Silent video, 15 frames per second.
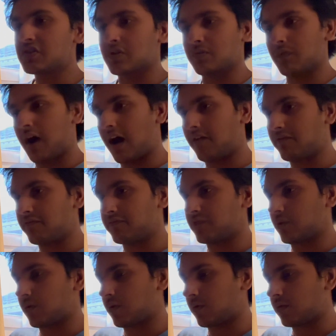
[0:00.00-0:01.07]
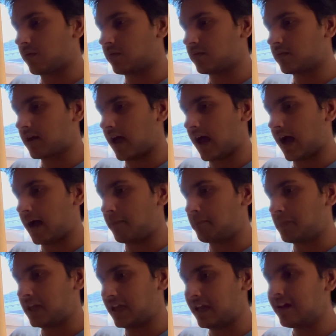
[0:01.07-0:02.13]
So for
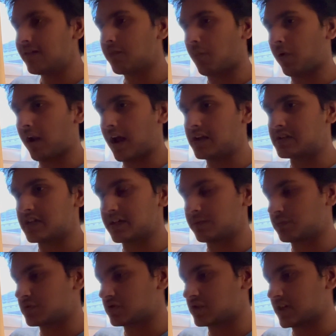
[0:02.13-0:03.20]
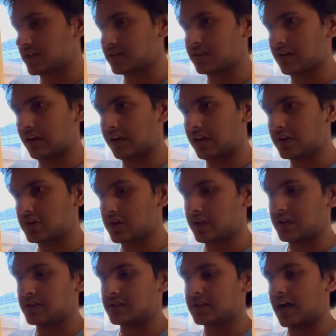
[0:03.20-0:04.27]
me, what I did was just
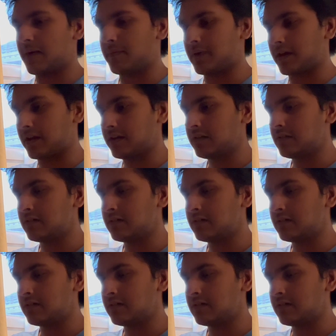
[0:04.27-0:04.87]
literally just type in